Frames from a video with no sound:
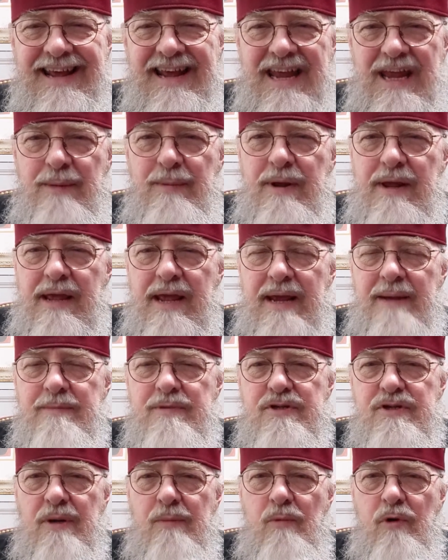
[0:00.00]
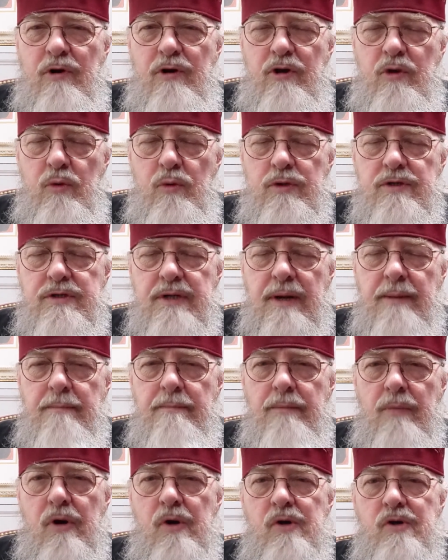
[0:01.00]
he became someone who was
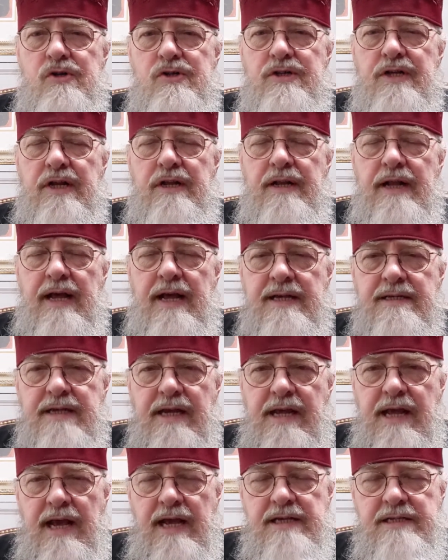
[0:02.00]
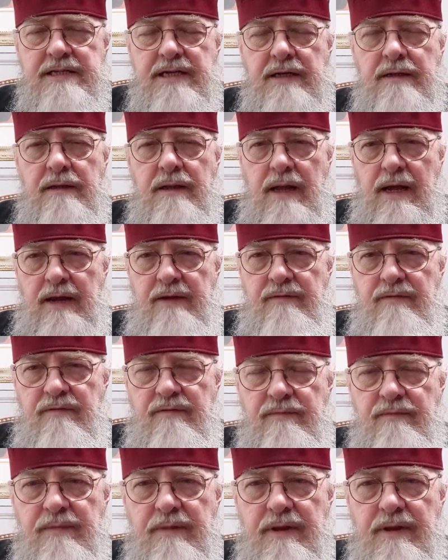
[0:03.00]
immersed in the hesychastic life.